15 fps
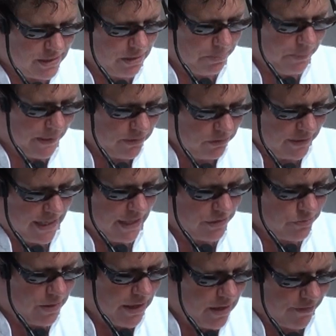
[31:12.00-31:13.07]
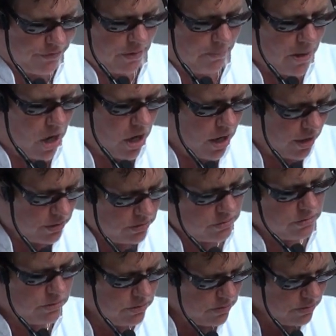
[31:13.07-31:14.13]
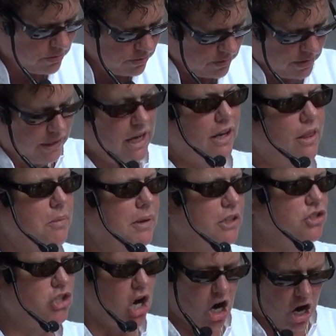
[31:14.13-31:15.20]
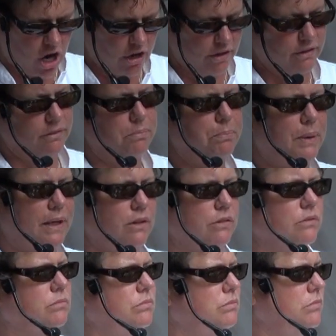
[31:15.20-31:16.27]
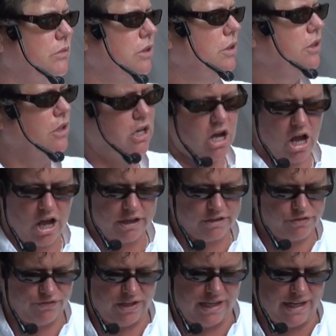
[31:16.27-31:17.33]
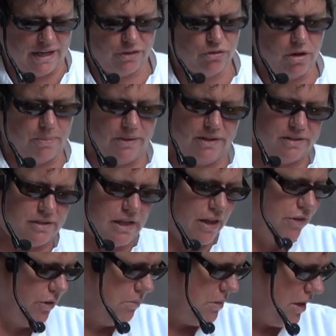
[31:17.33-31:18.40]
to eat pickled eggs right off the bar, out of the big jar, and pickled hog's feet. I grew up with a southern